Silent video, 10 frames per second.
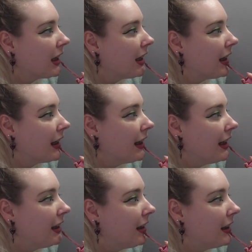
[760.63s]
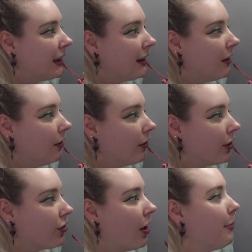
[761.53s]
And I like to
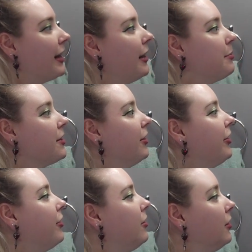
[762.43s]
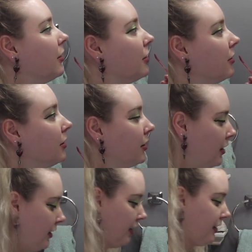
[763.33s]
overdraw my lips a little,
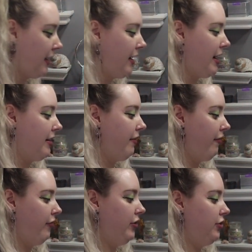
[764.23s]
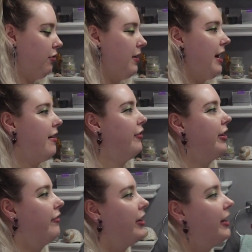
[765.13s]
because I kind of don't have
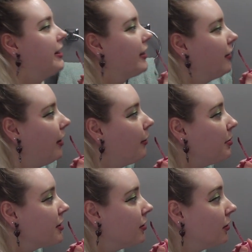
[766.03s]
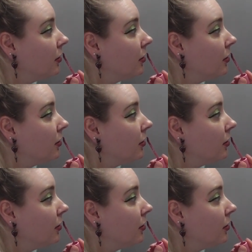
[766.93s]
like very thick lips.